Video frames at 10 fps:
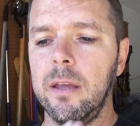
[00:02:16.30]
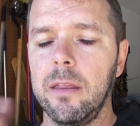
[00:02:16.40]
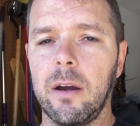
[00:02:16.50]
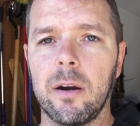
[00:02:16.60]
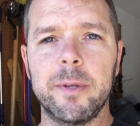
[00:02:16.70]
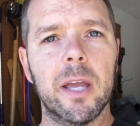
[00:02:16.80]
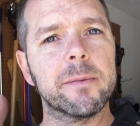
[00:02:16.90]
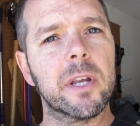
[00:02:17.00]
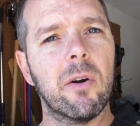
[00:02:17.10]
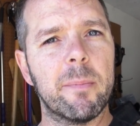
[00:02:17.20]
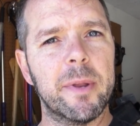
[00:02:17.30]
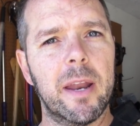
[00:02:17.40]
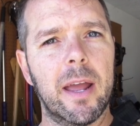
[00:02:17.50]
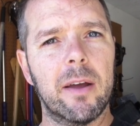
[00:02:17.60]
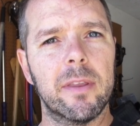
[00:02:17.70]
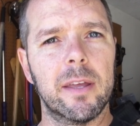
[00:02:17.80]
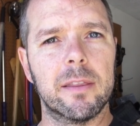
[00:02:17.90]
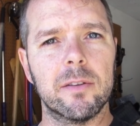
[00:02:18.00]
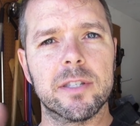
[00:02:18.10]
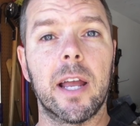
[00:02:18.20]
RPMs go up and down, like
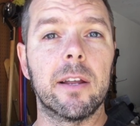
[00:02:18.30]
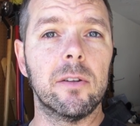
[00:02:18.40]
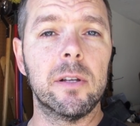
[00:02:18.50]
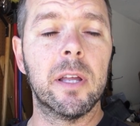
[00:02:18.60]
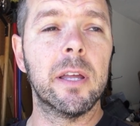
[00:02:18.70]
they'll cycle.